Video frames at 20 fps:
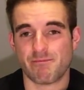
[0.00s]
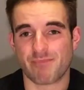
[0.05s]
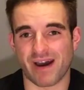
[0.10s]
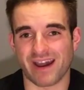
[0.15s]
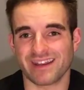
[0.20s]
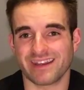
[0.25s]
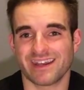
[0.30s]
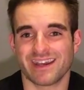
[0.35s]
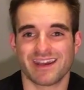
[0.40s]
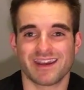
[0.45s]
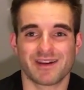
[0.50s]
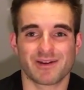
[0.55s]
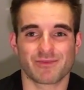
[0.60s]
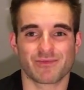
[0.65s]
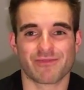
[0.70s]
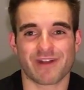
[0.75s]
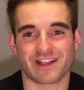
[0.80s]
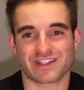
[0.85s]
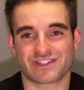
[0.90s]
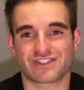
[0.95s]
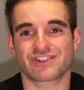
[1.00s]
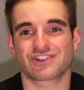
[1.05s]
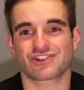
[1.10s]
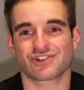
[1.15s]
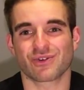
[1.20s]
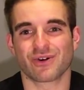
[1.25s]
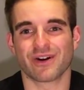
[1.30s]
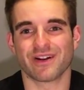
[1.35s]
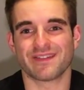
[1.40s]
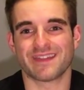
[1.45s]
but rest
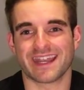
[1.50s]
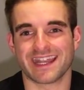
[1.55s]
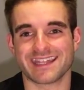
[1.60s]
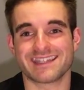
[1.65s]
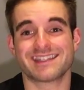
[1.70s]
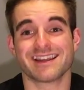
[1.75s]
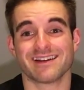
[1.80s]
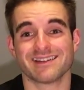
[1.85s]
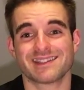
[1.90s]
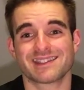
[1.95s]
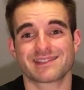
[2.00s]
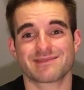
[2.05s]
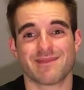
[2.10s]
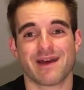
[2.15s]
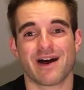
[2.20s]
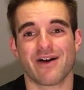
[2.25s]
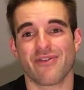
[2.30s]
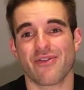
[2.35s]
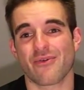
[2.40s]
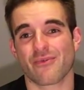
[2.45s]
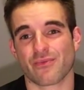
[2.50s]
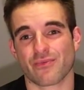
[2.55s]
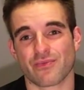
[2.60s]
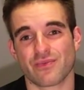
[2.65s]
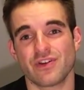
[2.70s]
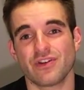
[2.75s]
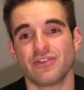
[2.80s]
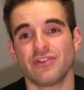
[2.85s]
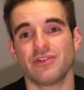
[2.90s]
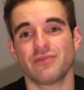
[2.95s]
assured that it does smell
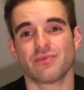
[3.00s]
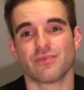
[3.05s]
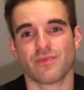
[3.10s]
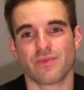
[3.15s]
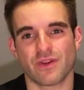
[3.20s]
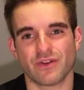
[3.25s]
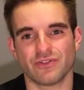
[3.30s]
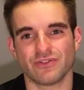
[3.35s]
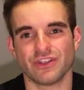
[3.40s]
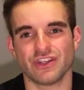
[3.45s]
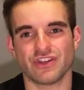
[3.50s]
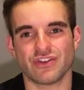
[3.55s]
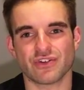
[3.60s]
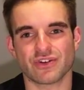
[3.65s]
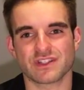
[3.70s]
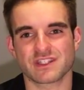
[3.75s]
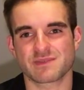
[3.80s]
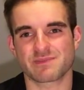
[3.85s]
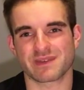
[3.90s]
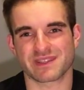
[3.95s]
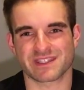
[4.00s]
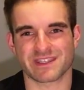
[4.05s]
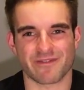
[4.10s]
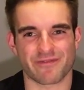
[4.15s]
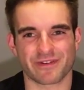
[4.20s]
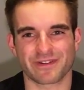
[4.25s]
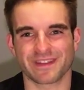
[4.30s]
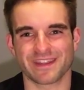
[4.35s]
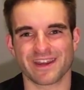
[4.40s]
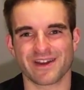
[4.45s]
really, really good,
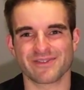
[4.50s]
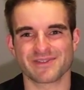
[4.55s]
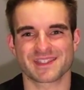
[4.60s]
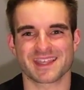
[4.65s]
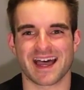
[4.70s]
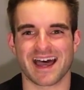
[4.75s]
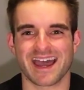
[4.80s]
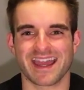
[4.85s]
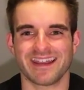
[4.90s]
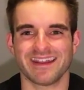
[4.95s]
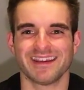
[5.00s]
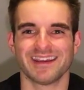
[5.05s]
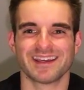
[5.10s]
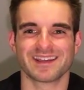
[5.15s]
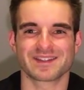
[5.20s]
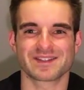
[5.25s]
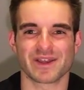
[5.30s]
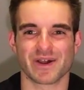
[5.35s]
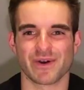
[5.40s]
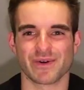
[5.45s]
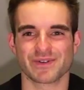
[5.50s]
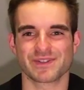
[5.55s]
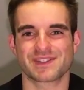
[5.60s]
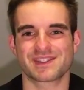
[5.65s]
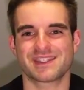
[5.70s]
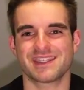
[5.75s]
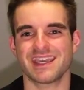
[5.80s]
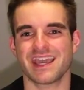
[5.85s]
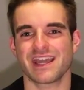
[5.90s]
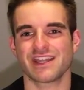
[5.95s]
specifically outside. So
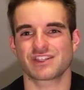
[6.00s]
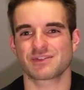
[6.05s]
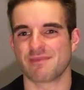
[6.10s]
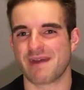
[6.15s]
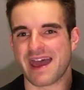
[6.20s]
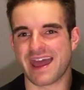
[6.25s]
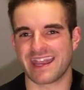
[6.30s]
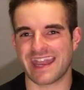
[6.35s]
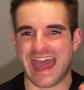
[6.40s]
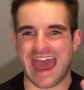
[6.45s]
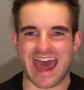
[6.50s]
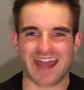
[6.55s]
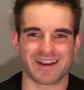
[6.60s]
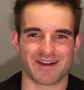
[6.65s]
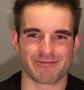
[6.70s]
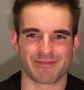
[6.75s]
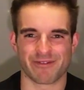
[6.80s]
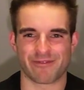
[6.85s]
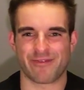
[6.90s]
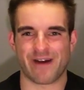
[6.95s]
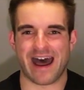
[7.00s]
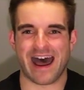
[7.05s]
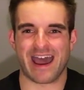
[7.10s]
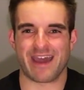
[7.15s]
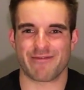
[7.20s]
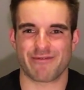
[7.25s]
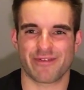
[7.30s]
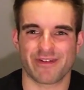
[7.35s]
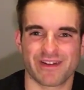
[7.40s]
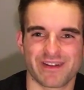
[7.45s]
CH Men at number
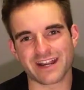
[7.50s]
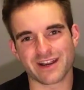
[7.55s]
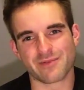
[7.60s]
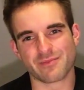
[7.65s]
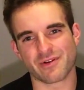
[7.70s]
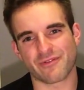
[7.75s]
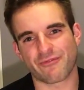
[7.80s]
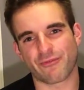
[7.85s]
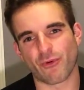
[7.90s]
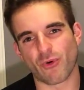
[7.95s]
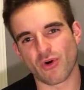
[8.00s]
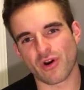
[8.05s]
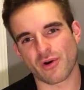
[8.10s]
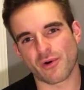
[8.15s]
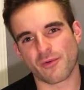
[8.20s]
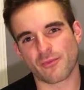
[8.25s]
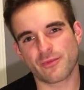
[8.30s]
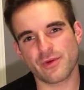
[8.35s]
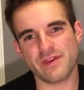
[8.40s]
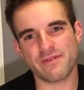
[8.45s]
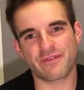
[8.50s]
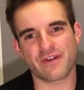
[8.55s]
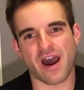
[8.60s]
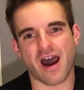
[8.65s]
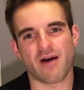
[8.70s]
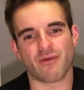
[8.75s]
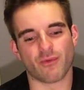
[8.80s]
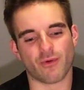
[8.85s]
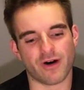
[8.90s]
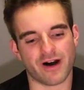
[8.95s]
5. At number 4, we've
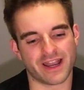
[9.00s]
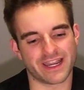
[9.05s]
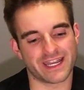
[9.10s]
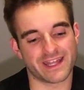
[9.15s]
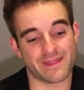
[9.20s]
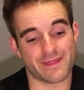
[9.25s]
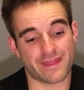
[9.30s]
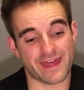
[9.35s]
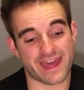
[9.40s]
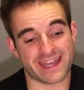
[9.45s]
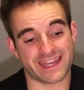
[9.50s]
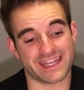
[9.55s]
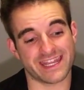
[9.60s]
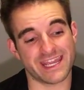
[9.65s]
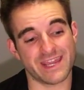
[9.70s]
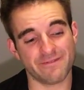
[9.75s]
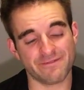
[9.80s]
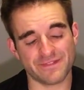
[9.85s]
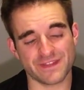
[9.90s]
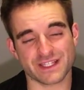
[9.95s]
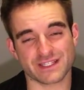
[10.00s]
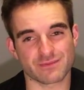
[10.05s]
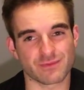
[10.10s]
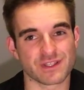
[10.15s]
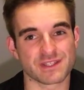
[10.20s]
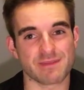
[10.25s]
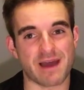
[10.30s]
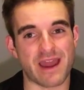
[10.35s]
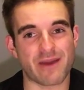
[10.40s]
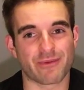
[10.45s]
got one that, if this
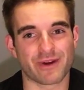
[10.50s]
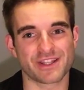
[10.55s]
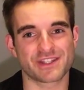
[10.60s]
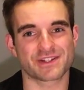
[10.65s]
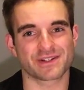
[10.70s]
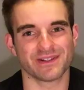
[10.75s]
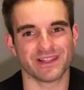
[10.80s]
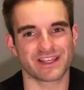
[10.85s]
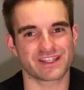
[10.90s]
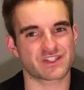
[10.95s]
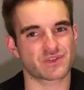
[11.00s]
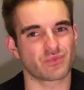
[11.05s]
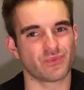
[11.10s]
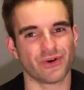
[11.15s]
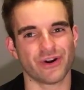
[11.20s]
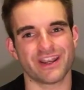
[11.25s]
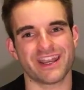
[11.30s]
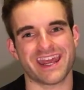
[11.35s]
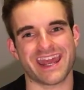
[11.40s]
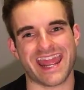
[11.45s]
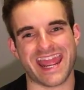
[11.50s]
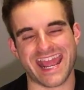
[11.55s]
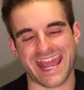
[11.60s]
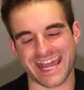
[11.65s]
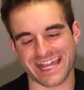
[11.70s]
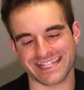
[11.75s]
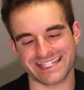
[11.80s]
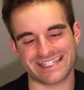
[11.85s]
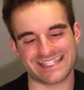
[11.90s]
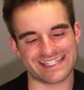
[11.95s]
was my winter list, would
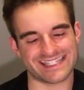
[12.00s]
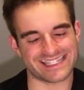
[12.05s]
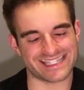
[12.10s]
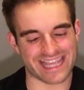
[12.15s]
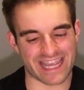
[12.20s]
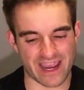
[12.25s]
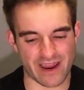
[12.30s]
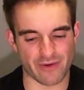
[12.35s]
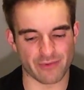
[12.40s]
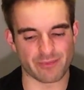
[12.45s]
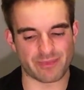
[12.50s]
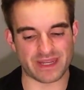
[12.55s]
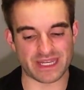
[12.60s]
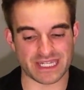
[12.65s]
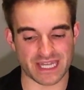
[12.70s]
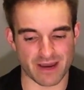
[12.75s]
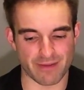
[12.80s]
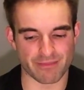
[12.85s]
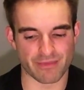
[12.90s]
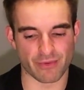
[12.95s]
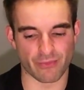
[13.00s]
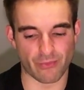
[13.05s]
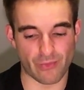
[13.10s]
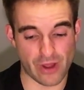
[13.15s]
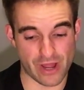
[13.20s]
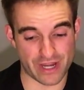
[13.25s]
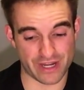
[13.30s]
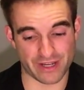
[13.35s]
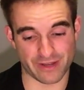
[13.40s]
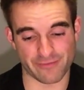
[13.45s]
hands down be number
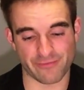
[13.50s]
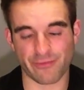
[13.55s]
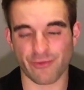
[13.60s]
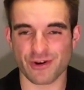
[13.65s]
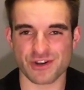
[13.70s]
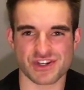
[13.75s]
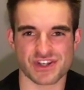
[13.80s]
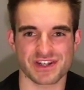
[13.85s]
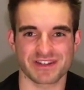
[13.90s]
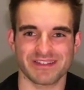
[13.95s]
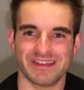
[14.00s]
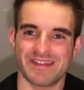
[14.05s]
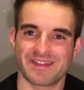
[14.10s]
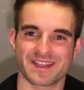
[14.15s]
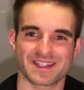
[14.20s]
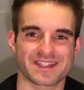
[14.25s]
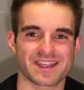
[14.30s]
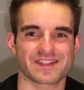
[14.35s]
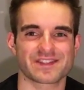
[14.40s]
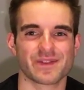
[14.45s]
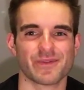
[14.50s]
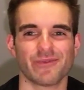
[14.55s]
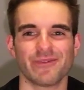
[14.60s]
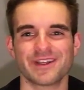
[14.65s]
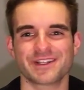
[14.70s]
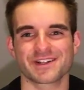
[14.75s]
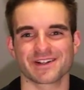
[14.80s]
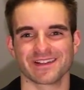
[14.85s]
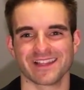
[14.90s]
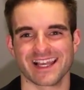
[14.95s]
1. Unfortunately, this isn't the
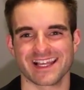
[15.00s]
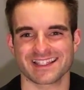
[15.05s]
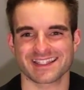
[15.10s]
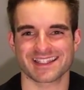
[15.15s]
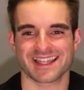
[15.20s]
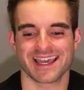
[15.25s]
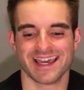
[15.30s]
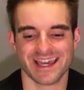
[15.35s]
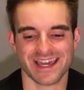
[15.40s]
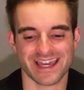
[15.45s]
winter list.